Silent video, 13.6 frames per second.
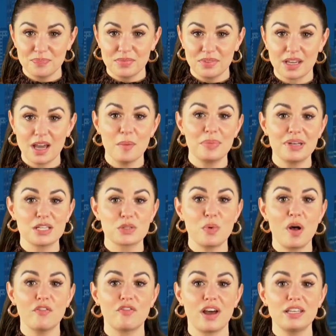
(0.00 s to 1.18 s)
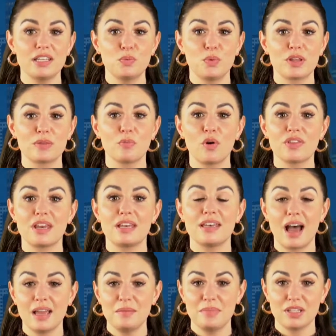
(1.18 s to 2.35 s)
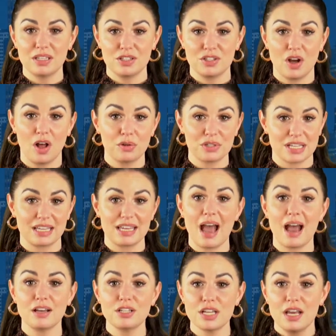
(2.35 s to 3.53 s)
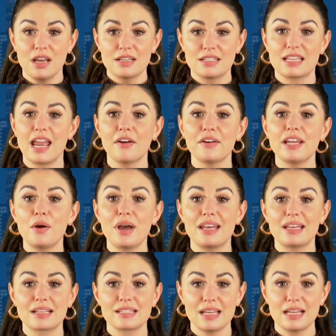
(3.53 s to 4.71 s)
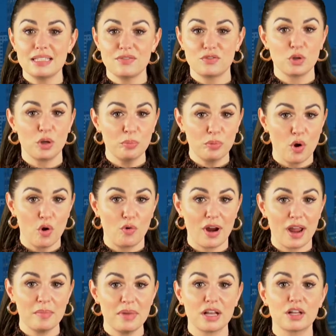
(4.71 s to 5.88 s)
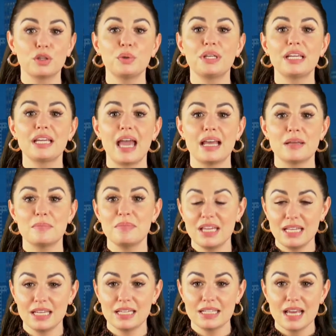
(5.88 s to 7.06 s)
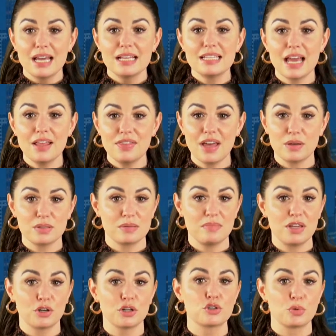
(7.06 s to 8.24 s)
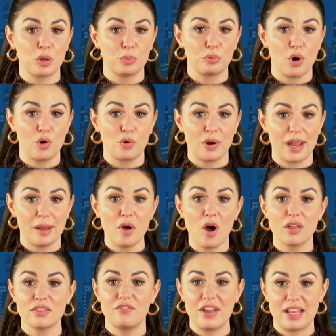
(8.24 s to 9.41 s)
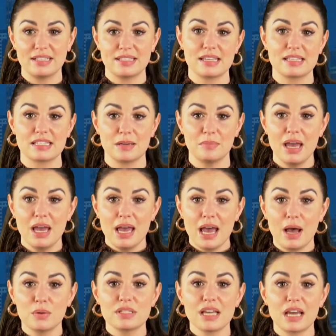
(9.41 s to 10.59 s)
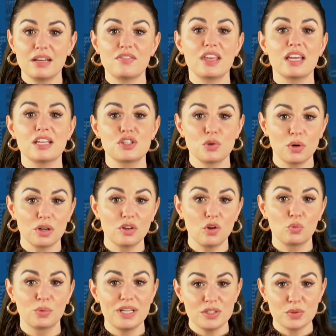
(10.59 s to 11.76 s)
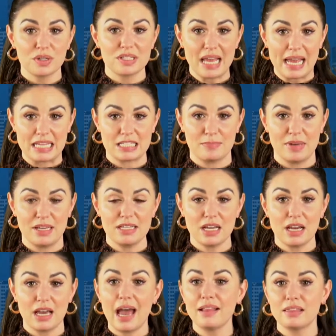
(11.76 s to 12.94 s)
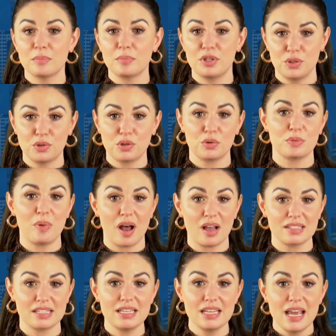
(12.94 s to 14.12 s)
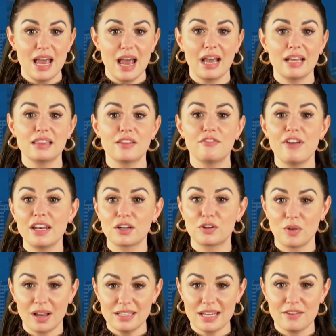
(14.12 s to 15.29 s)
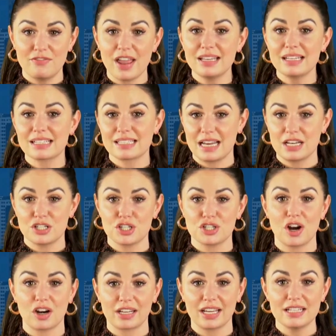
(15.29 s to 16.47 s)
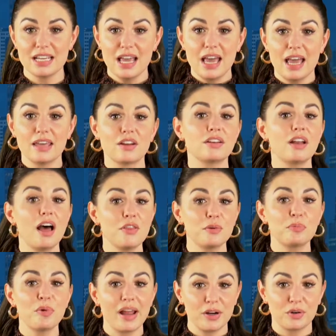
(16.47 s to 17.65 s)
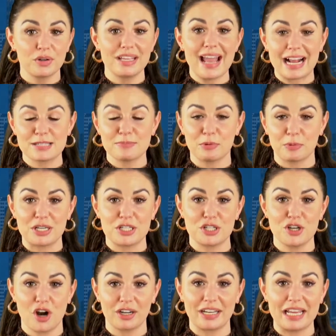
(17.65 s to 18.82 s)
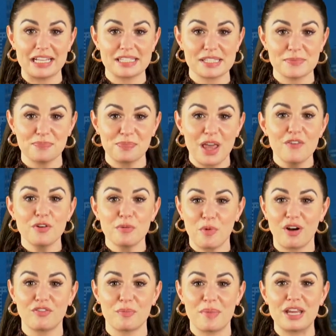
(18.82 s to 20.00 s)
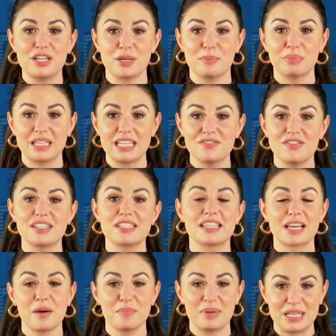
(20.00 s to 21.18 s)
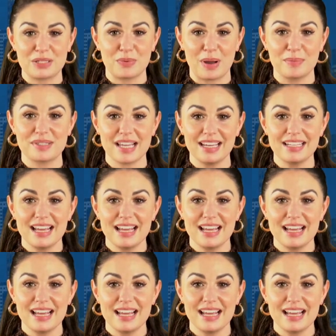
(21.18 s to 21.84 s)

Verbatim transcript: The company is well funded with more than $9 million in cash to carry out an extensive drill program, including an immediate 10,000 meter drill program on the vein system outside of the historical resource estimate at the Panuco deposit, at the Veta Grande vein extension target, and on other priority exploration targets. For more information, please visit the company's website,